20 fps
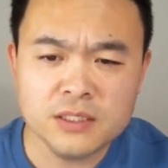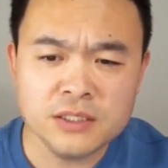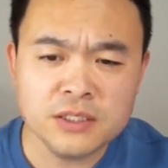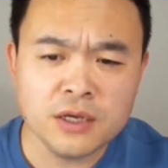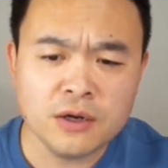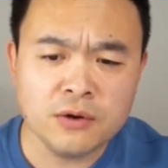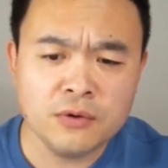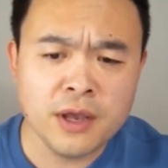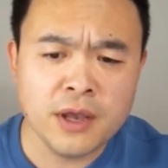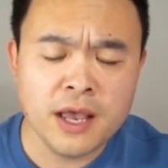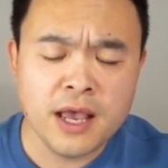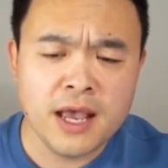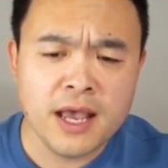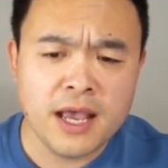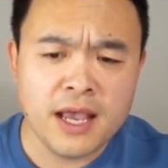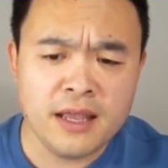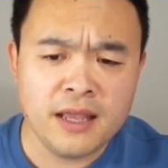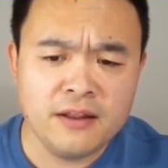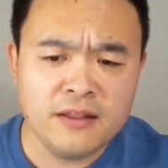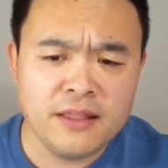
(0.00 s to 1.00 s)
So
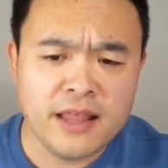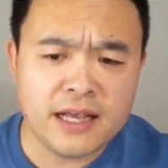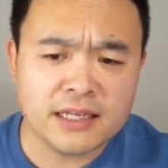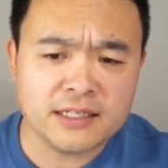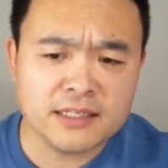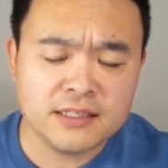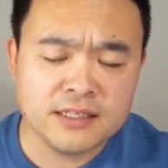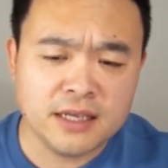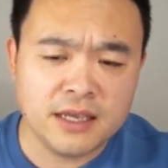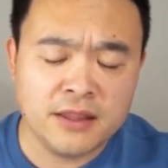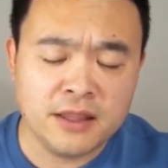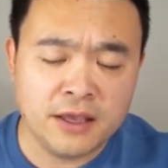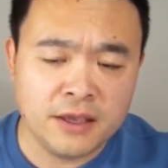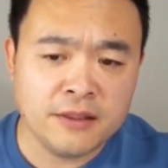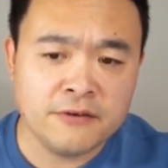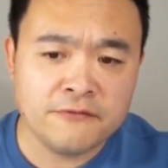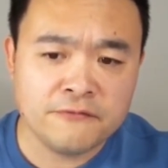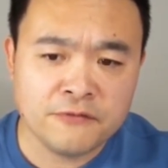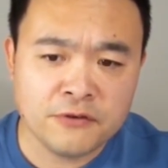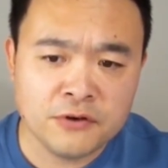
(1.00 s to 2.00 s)
in
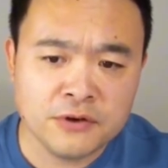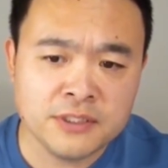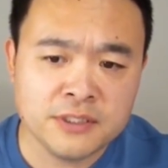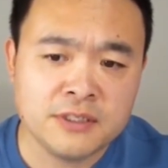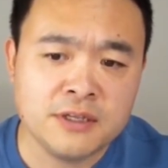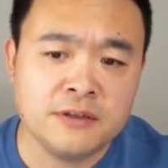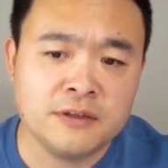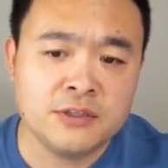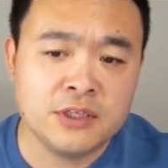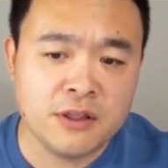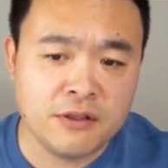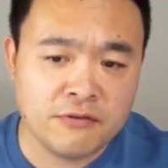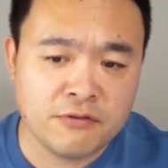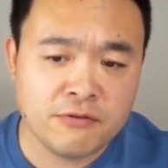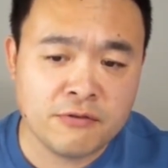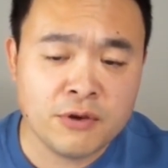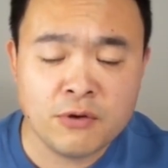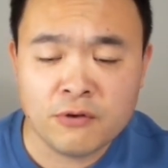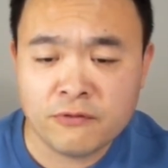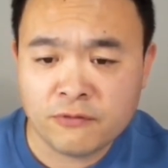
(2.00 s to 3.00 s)
the first
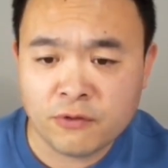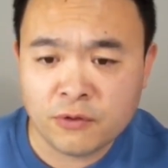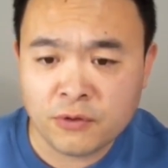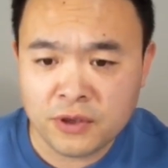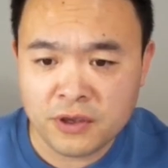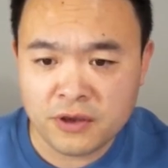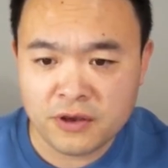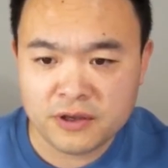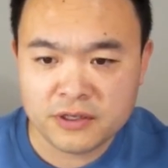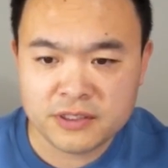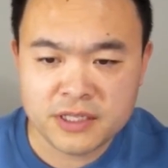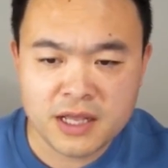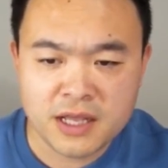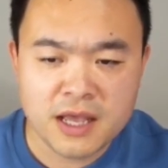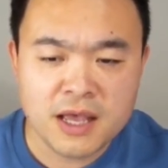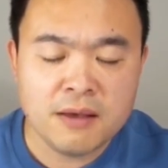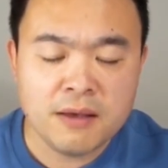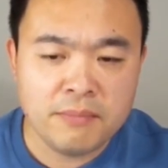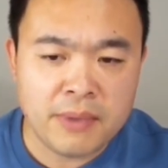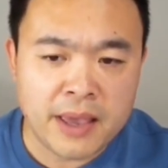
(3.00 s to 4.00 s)
3 or 4 years,
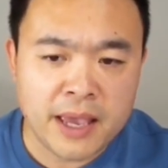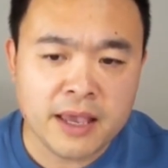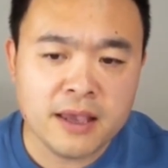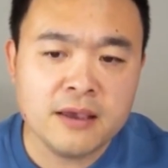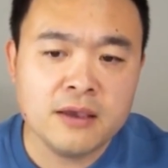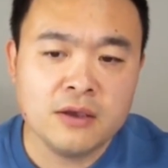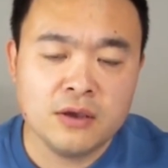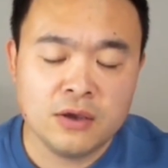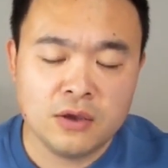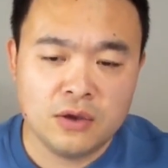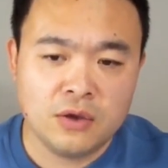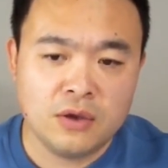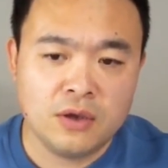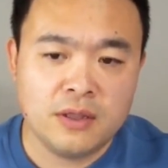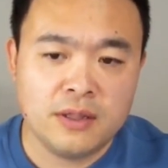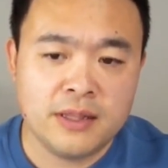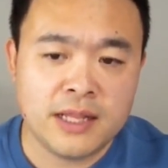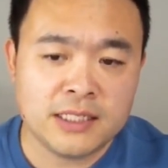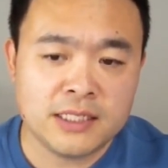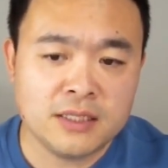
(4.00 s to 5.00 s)
bank,
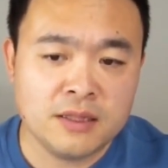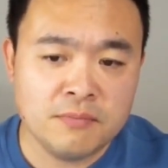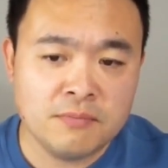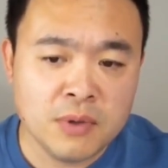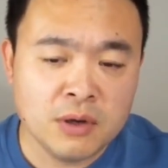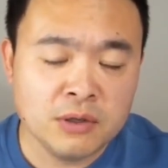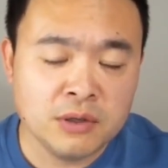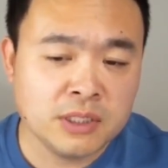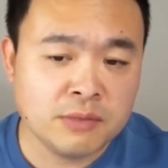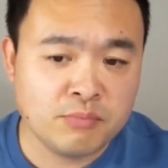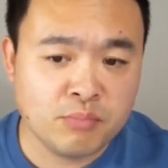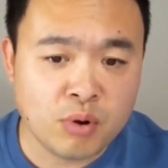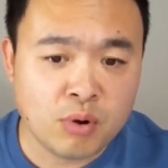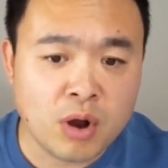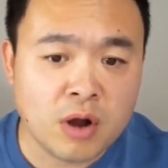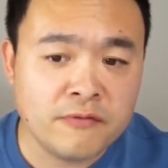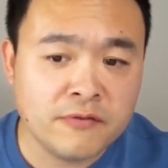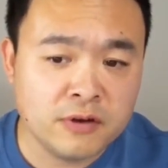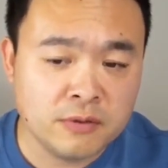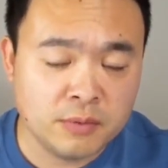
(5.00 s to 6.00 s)
that's the most
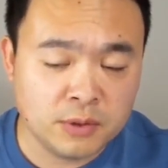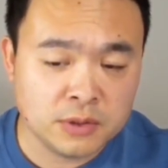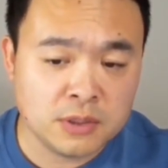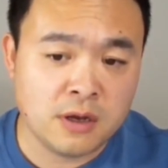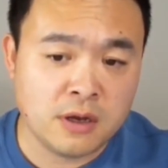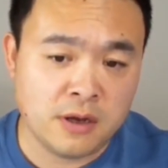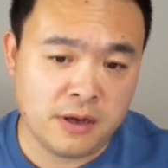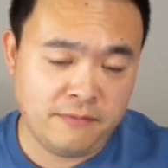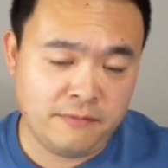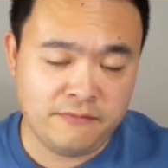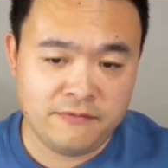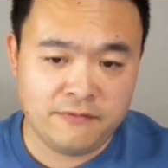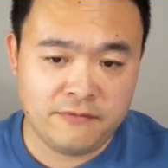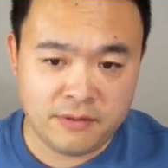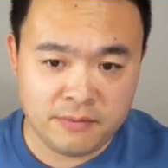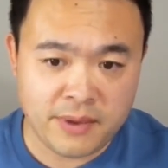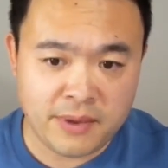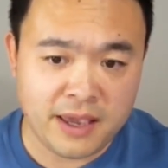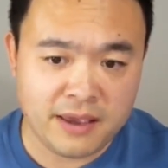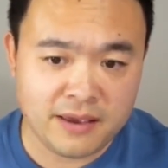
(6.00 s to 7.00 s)
profitable time
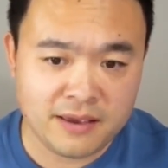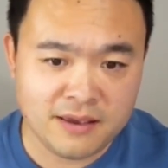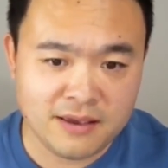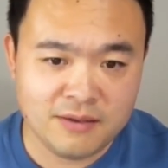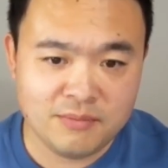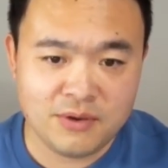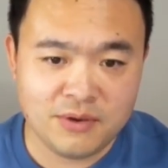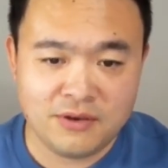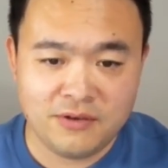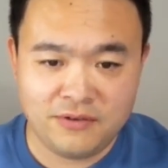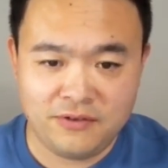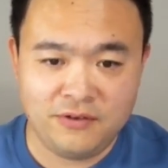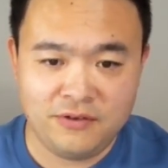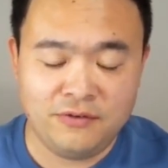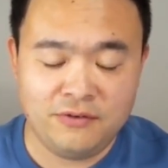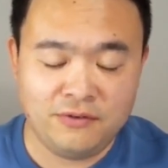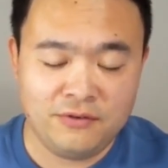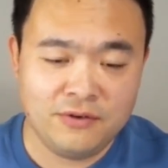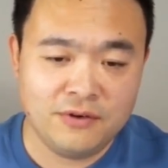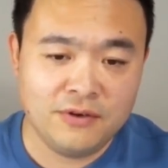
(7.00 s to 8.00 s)
from the bank, because
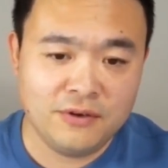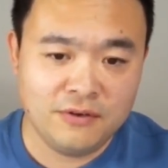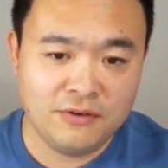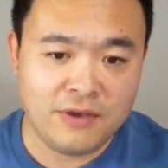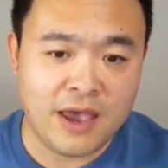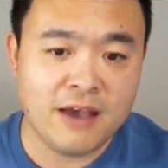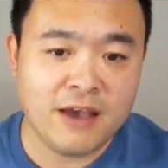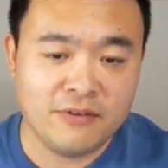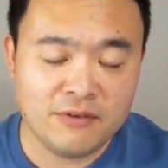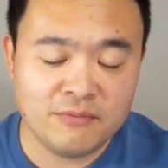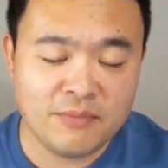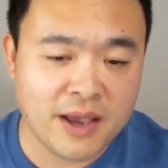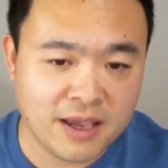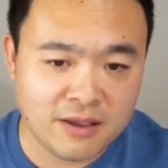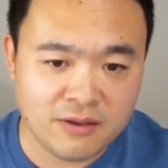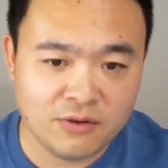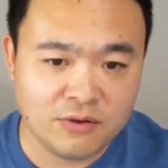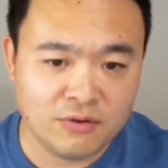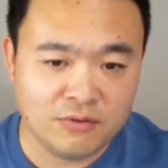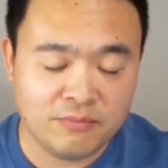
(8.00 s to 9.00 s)
you haven't
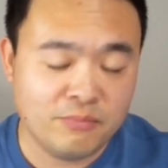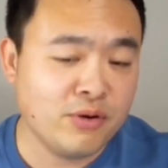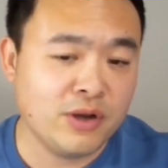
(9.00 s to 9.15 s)
paid your